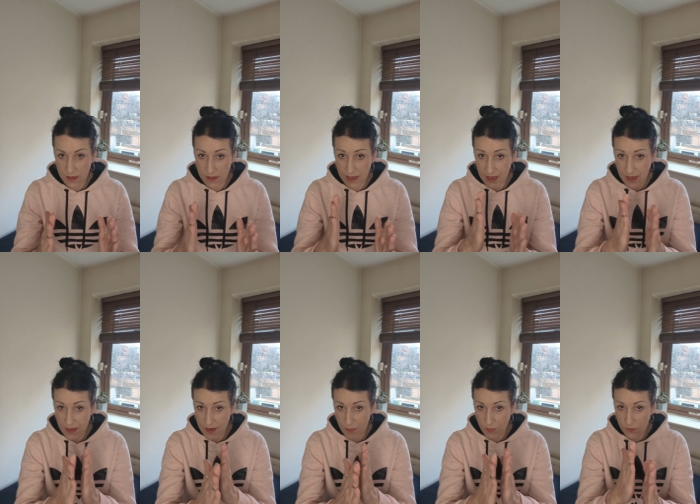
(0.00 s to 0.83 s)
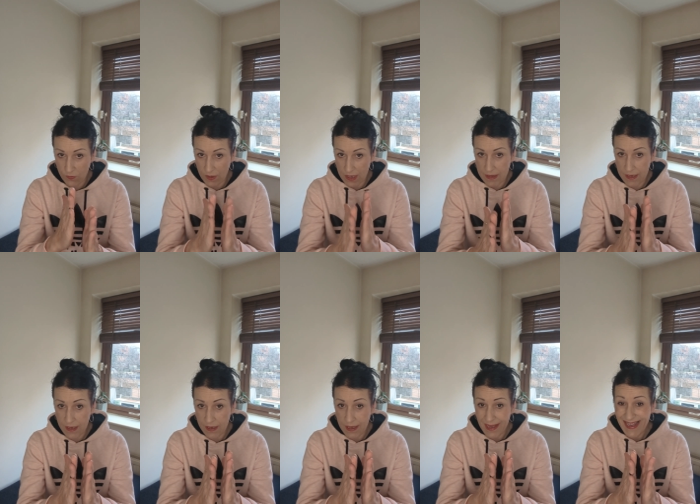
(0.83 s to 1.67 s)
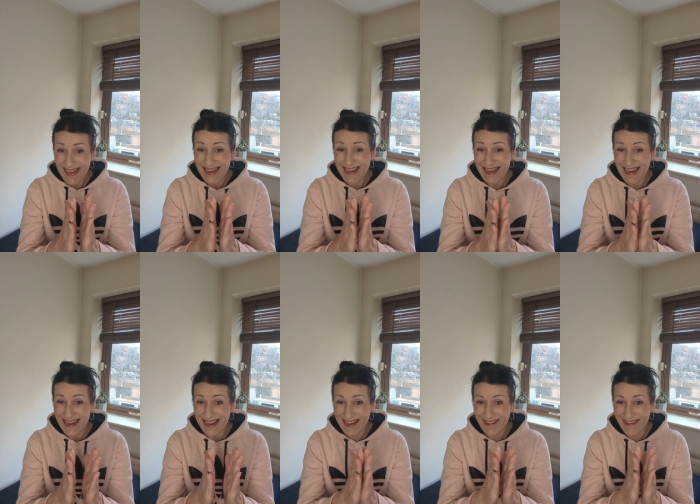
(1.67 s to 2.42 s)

and they rub together that